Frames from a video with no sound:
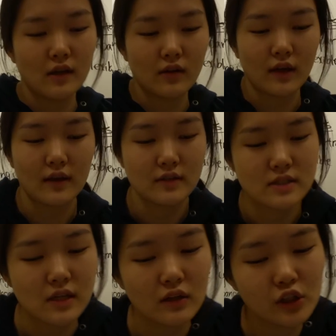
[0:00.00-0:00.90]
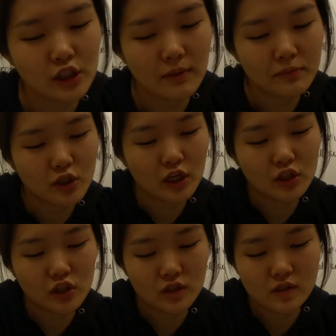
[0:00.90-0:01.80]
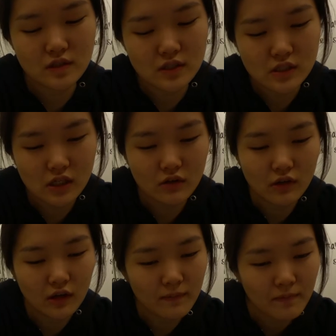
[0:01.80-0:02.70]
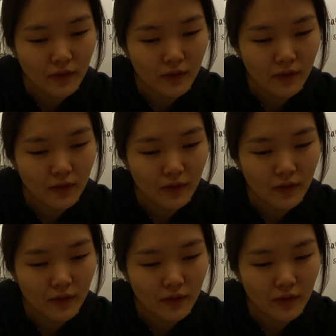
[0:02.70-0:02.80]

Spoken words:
Okay, cell shape changes, etc.